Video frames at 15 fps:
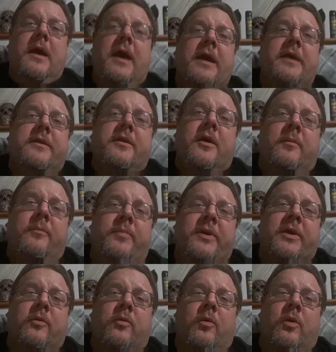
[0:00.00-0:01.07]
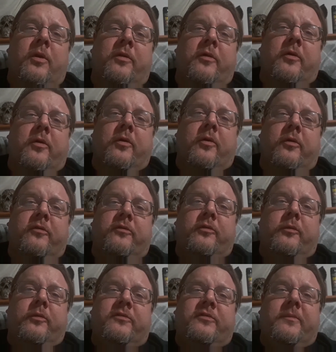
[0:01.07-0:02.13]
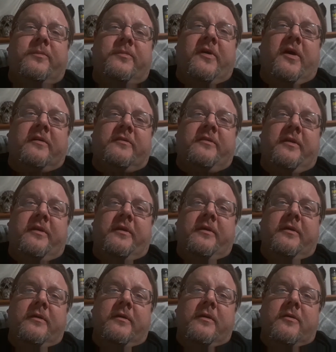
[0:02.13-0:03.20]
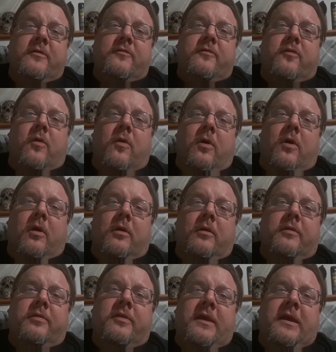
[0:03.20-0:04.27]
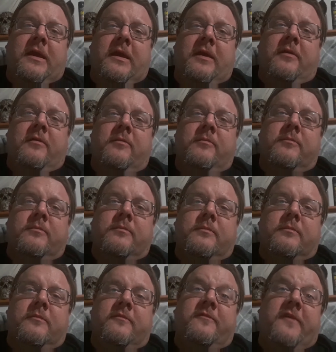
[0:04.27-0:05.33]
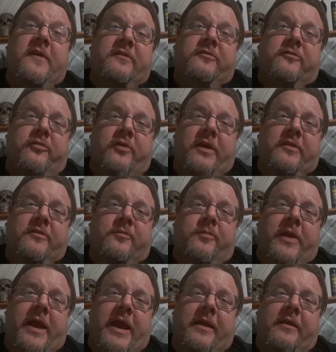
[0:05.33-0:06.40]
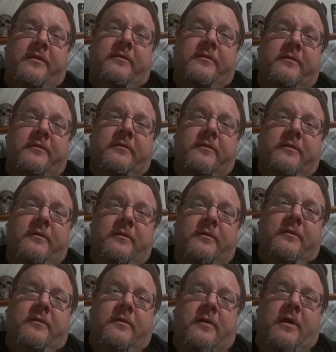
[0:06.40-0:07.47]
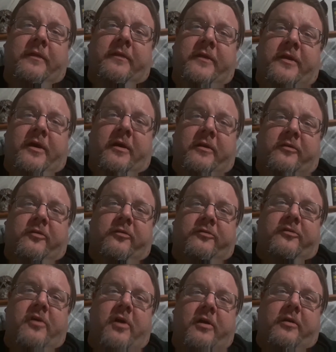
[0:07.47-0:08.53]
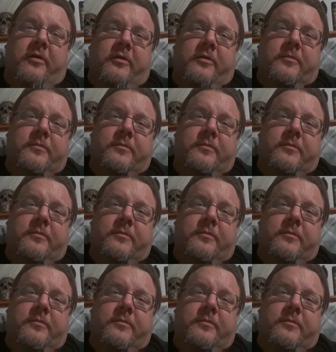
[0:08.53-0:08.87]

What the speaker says: Edna being one of the girls who was abducted for the face transplant on the doctor's daughter.